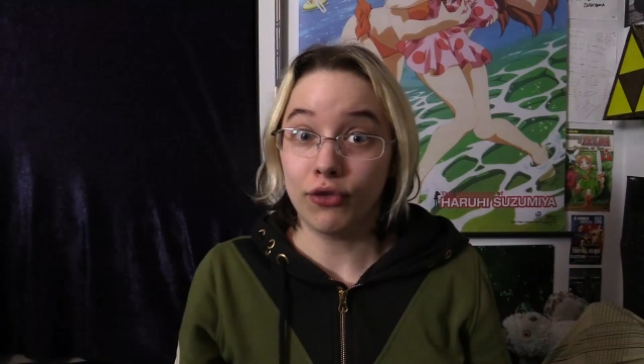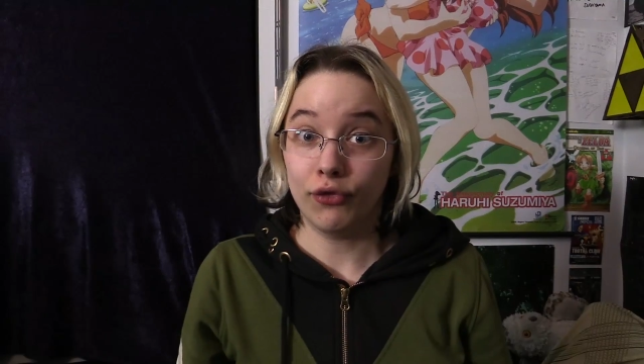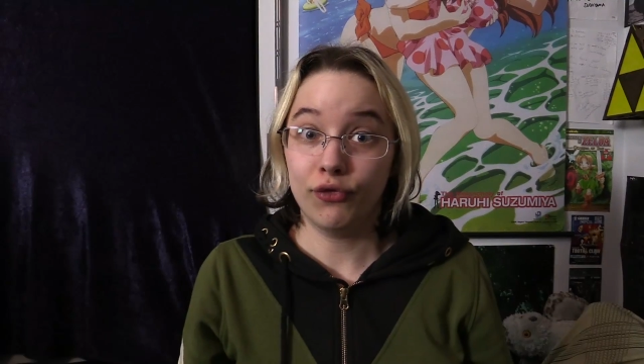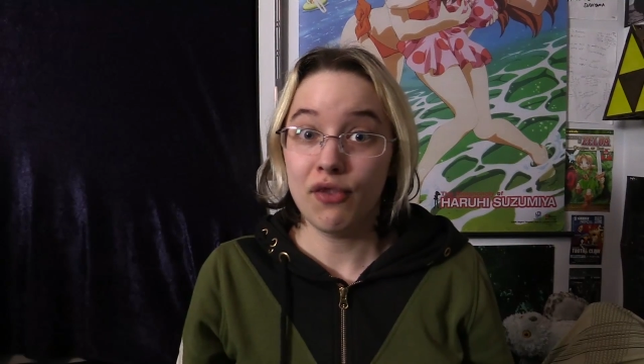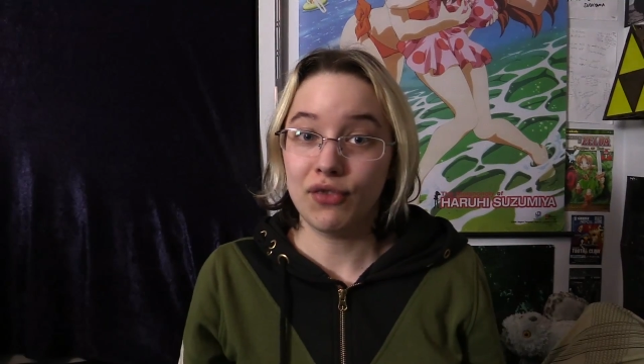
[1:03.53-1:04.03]
for
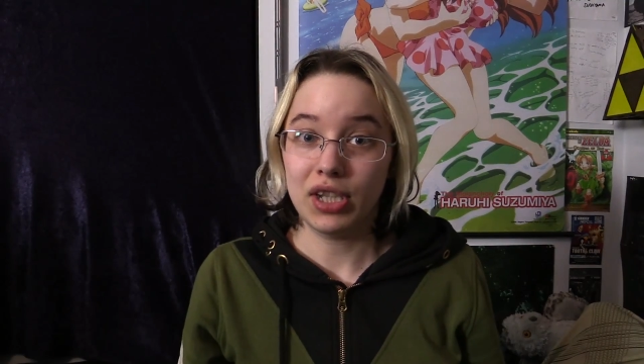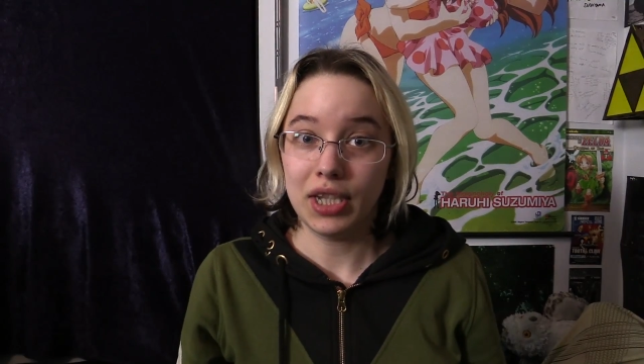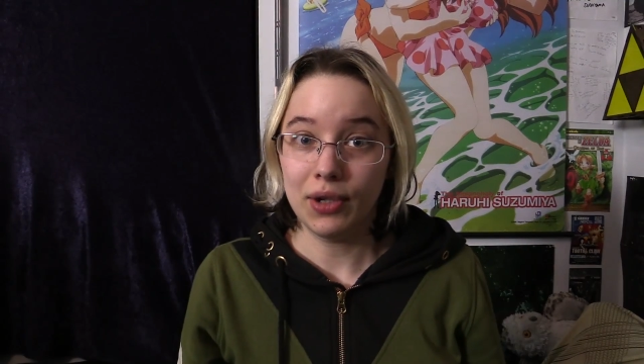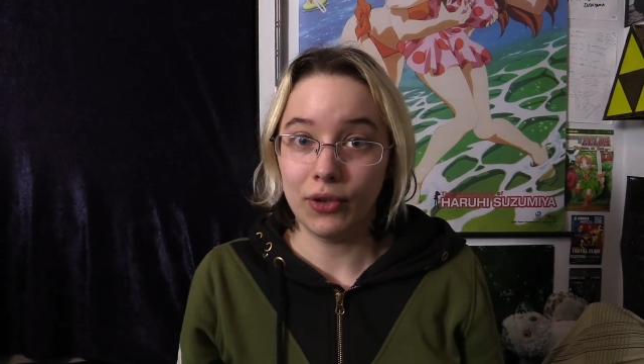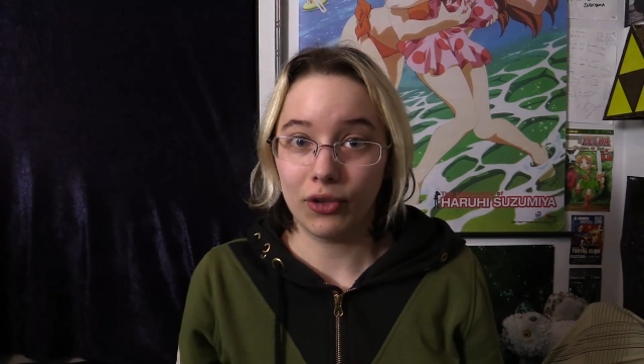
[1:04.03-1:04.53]
50
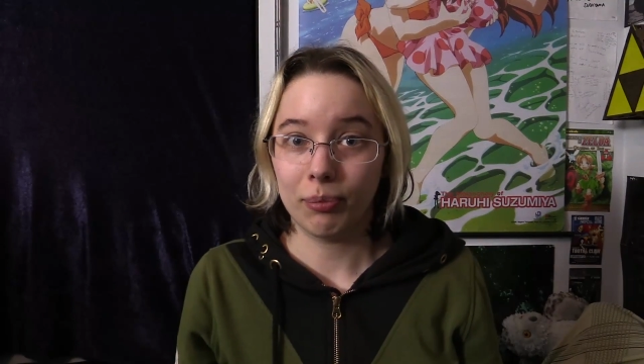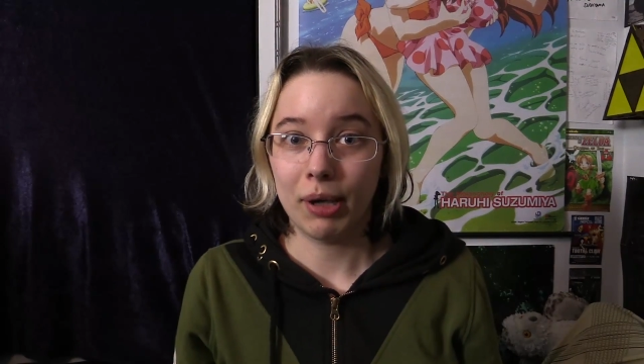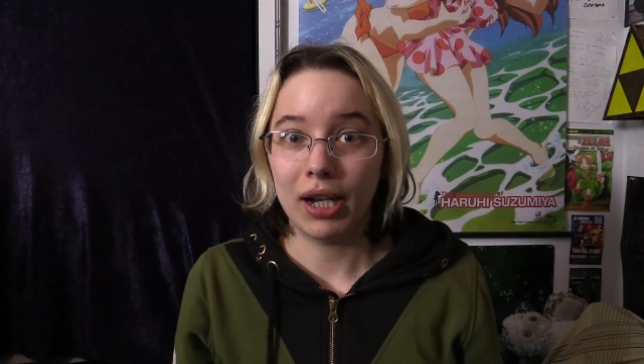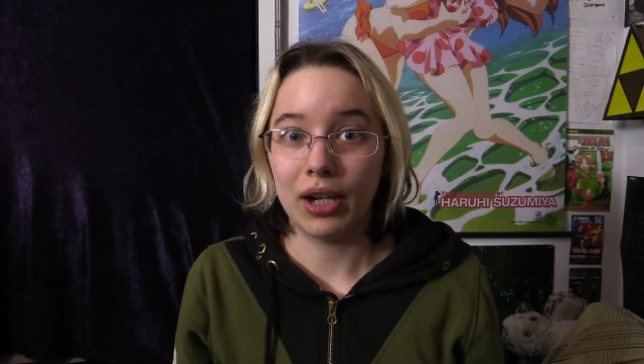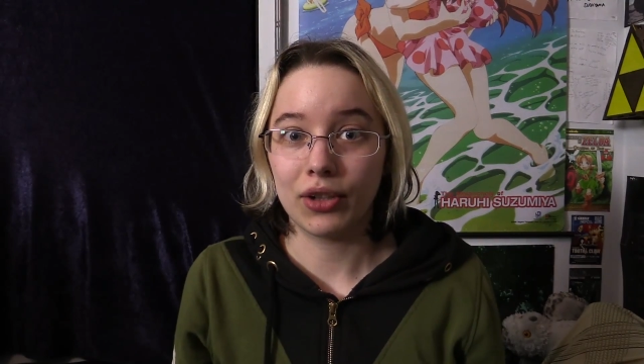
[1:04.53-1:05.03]
years
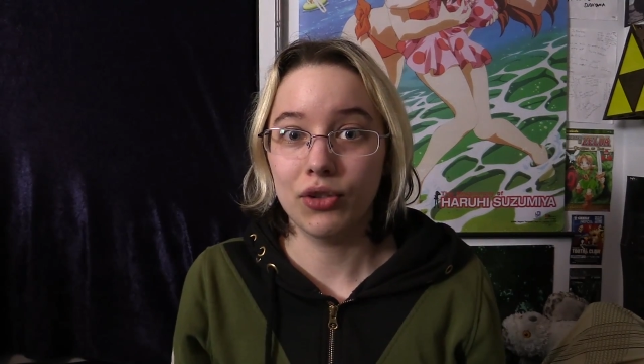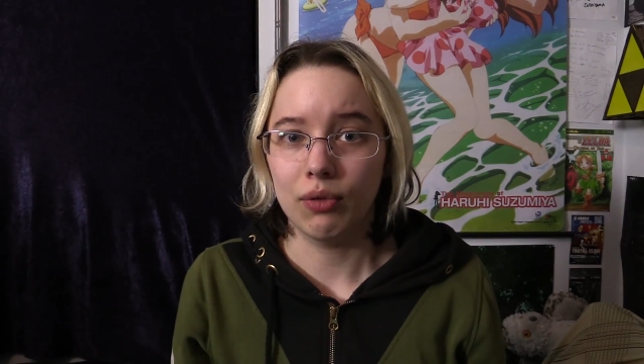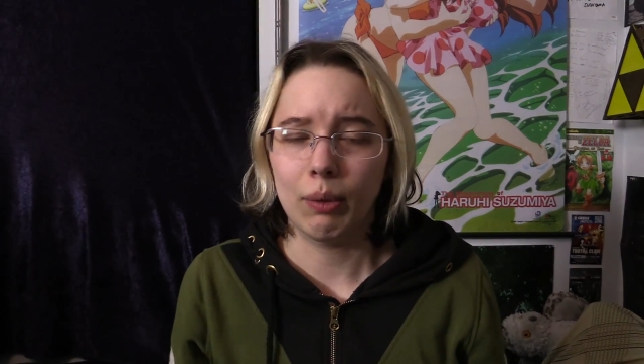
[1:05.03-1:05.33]
by Aku.